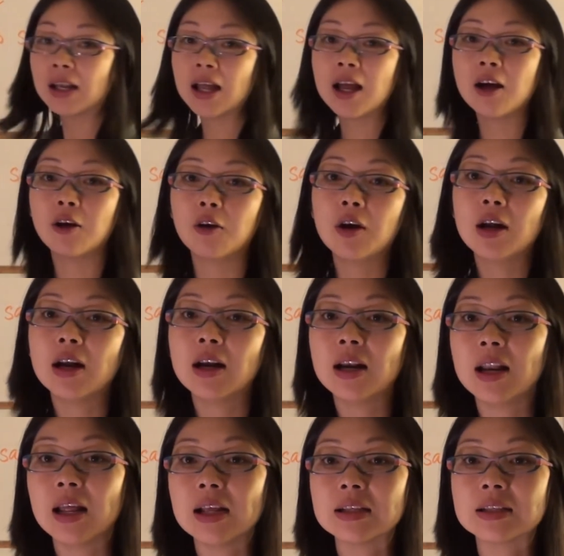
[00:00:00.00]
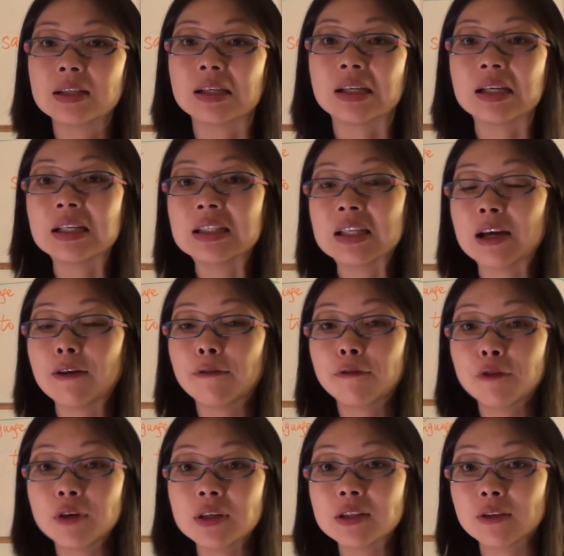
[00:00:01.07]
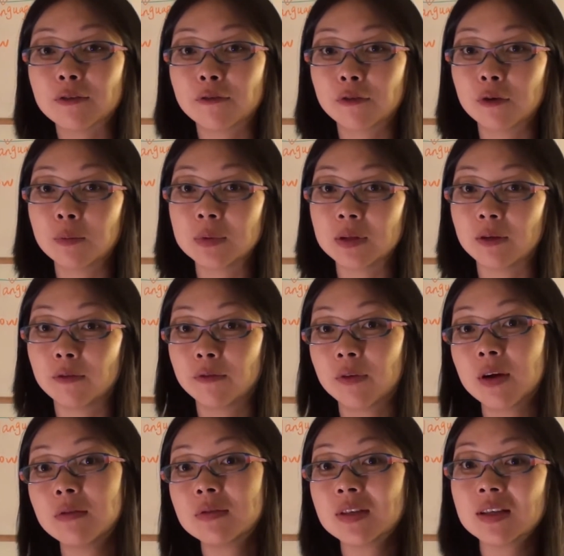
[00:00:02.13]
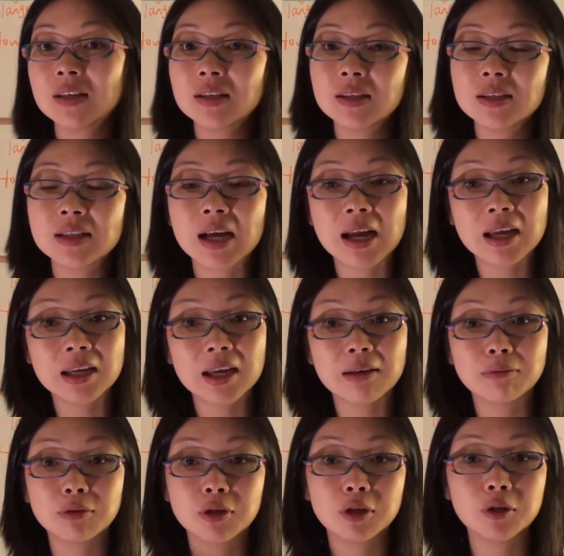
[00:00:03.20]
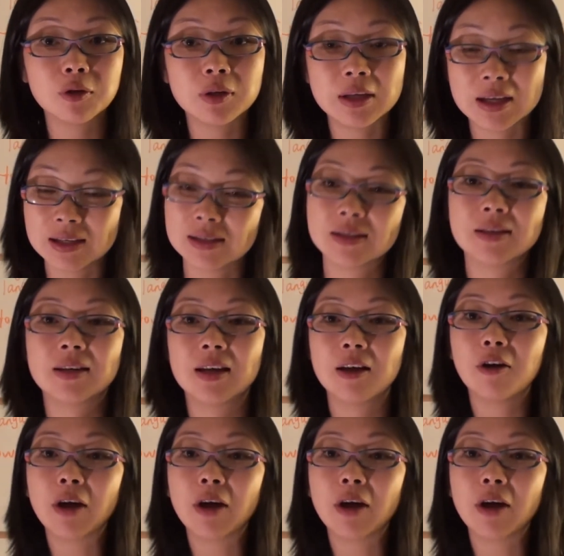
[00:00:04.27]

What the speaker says: Now, let's learn that phrase from the 5 sentences that I gave to you yesterday.